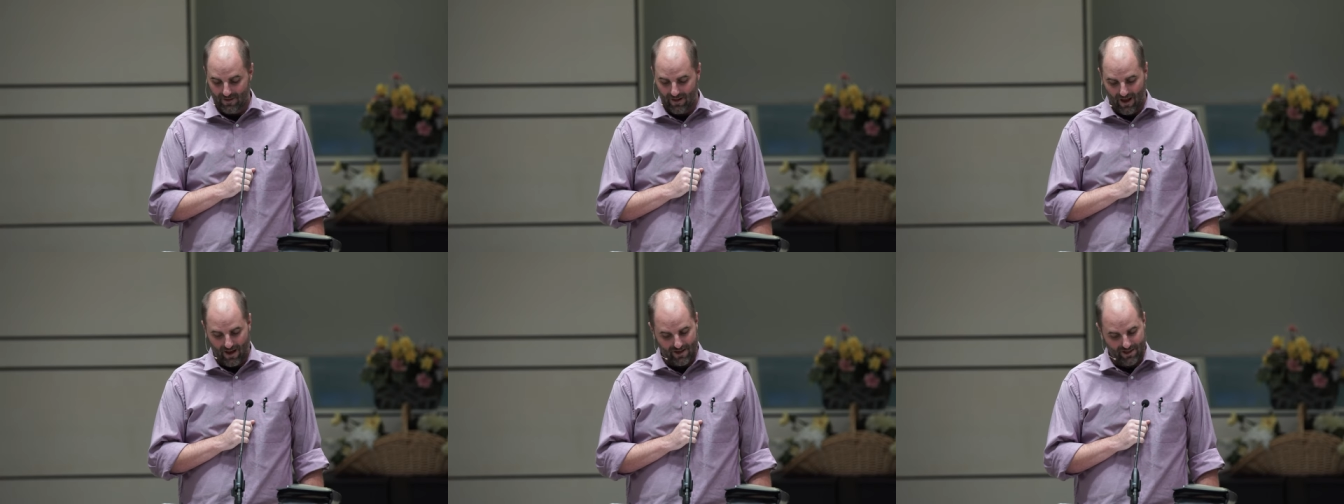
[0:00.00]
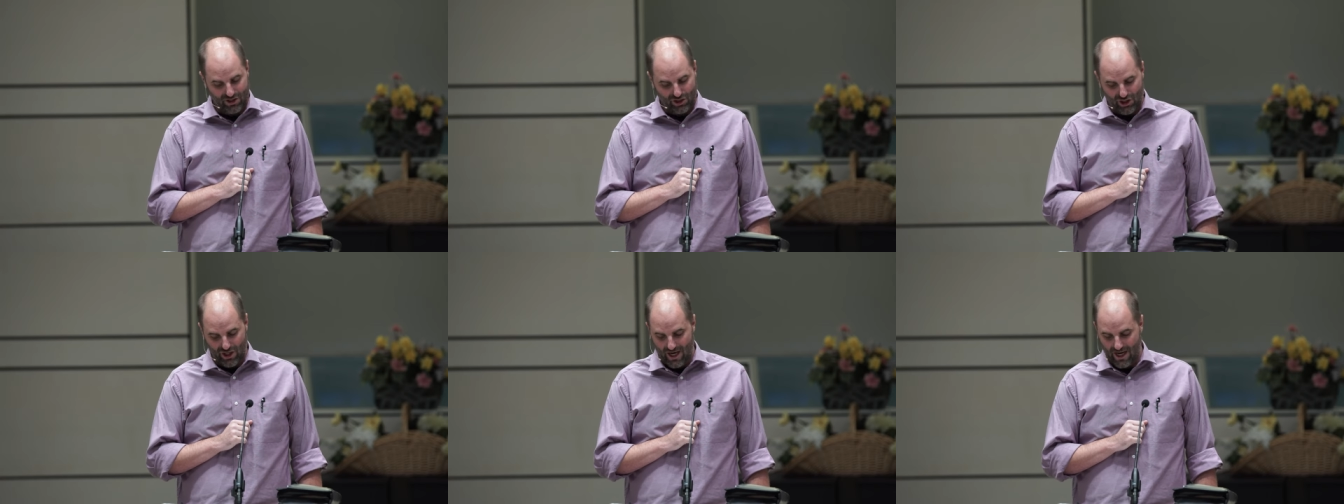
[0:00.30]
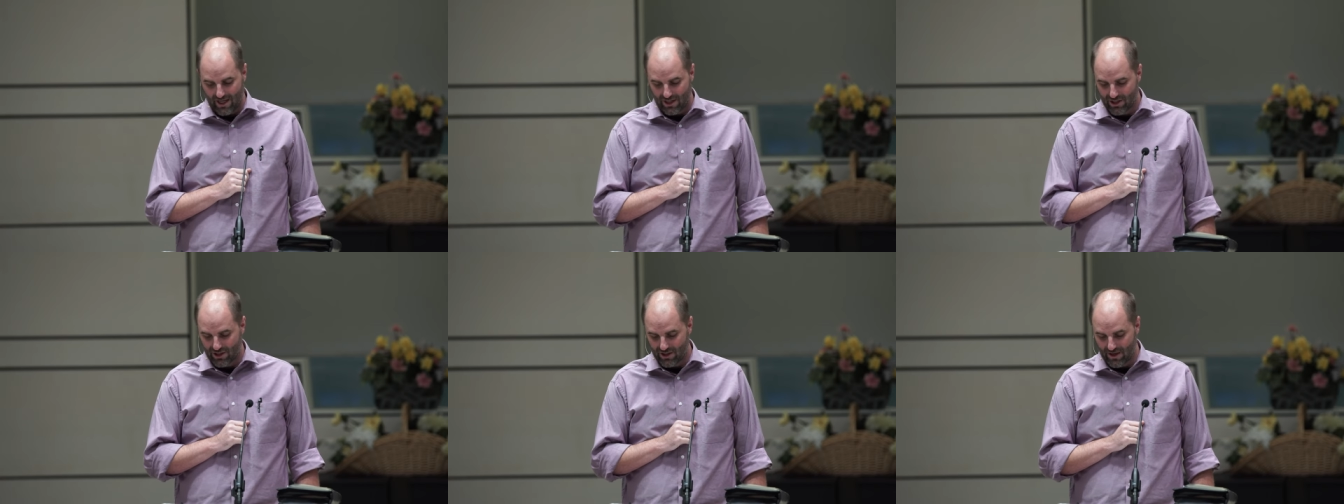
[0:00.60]
God has
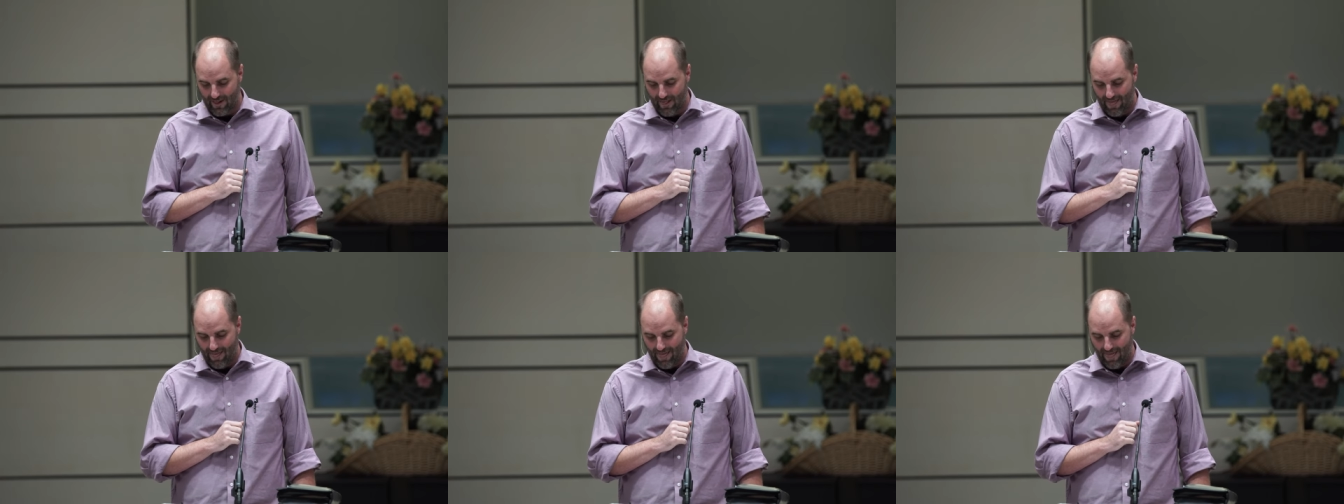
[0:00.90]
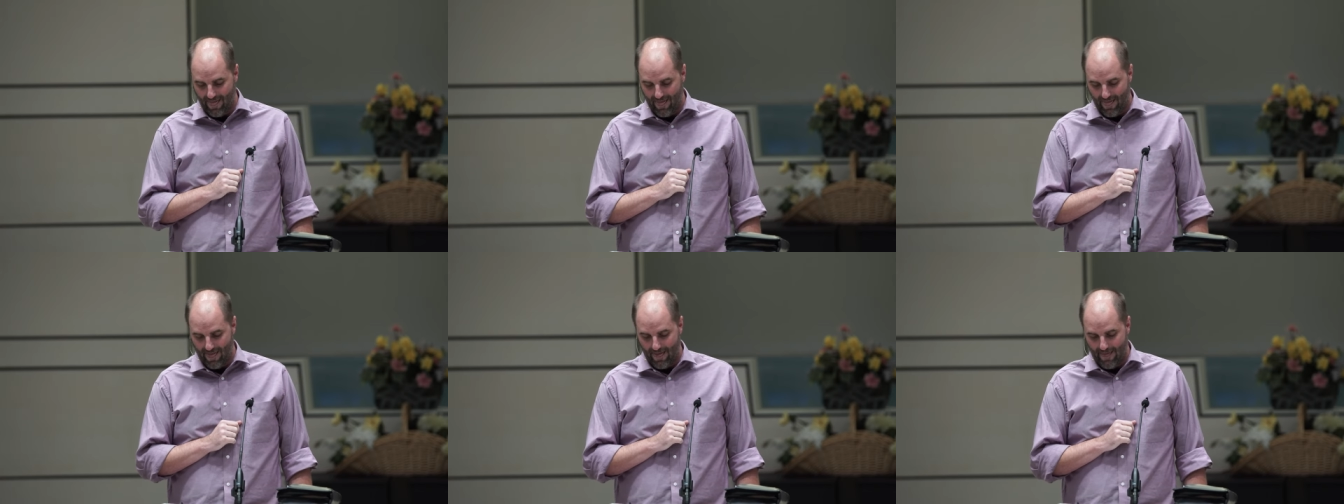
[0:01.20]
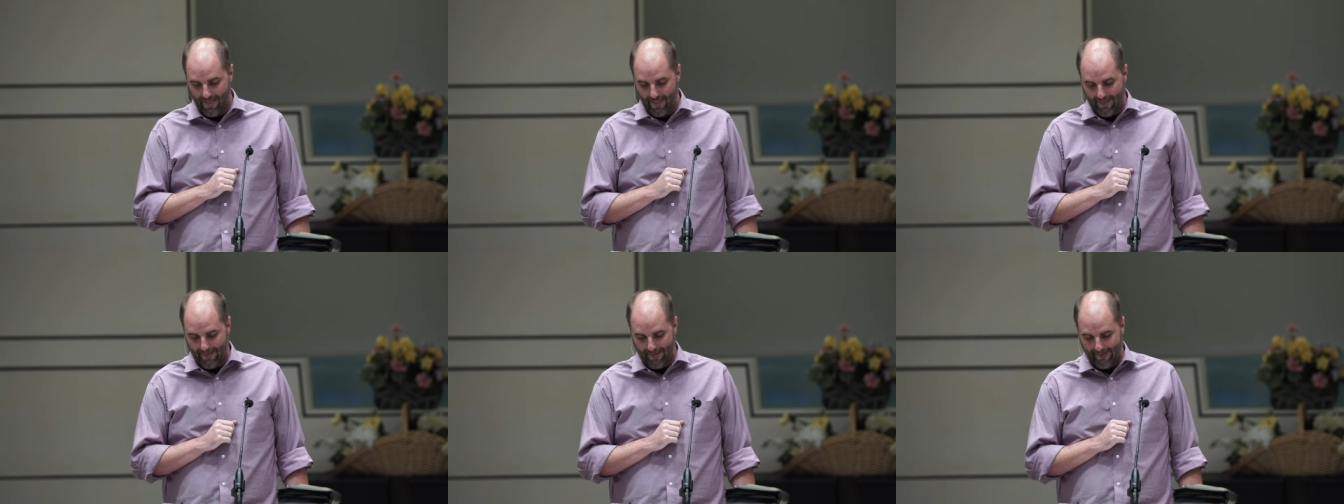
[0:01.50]
changed.
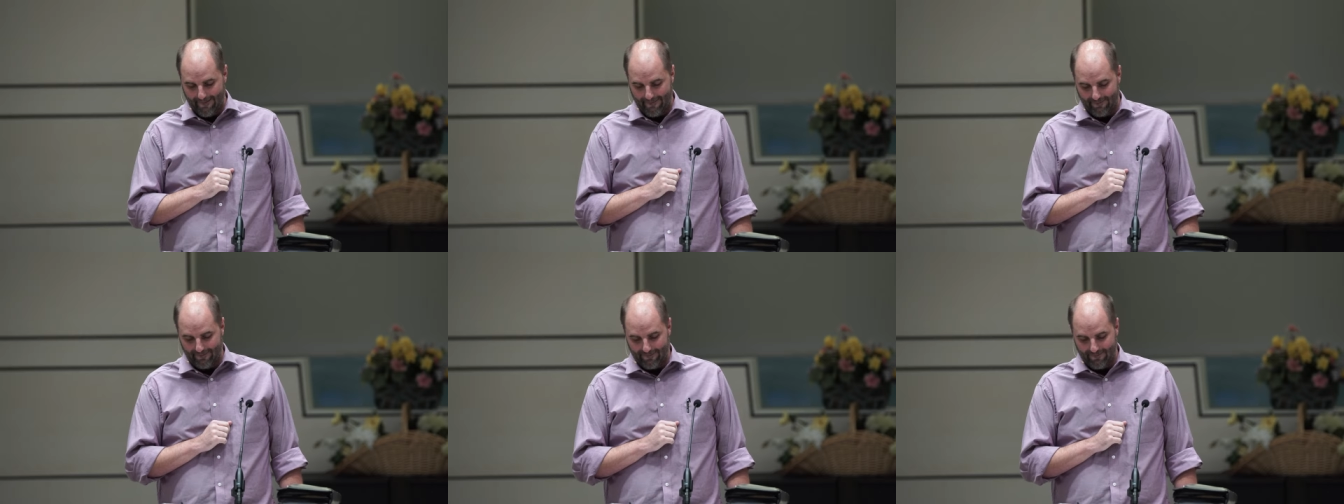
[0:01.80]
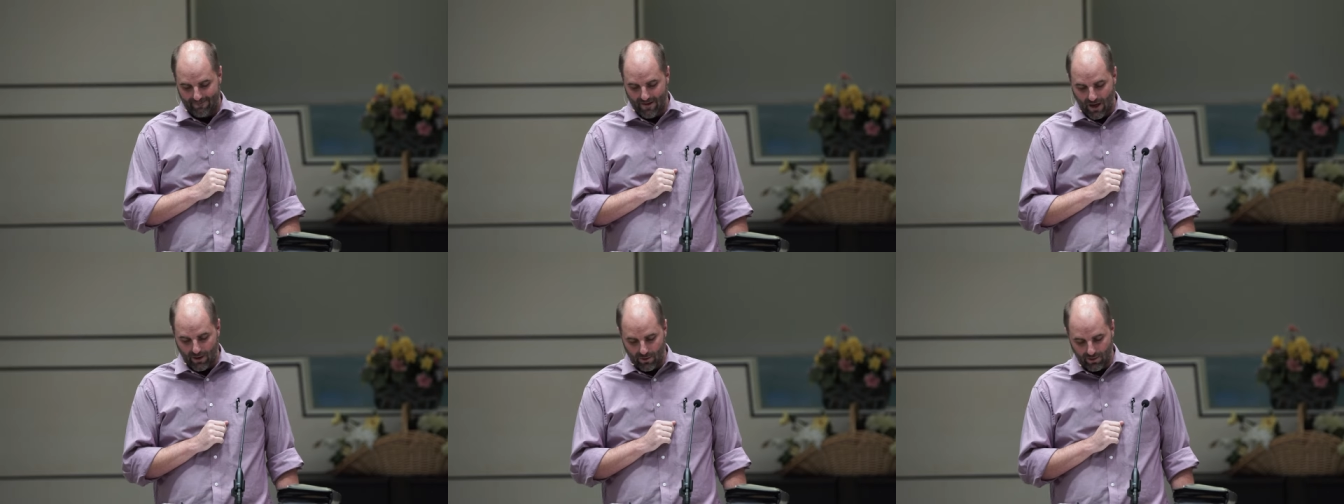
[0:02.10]
Not